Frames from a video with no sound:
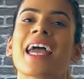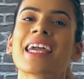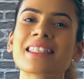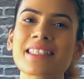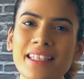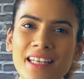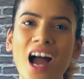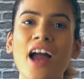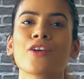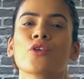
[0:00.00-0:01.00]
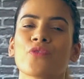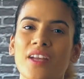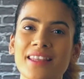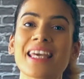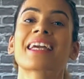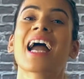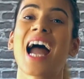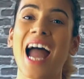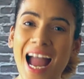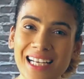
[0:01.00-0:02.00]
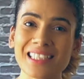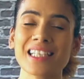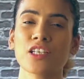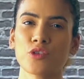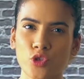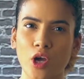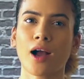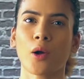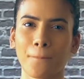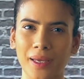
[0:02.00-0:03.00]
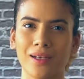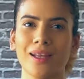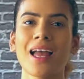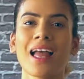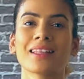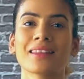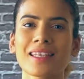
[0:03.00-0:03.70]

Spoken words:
It's an Ayurvedic anti-junk pill.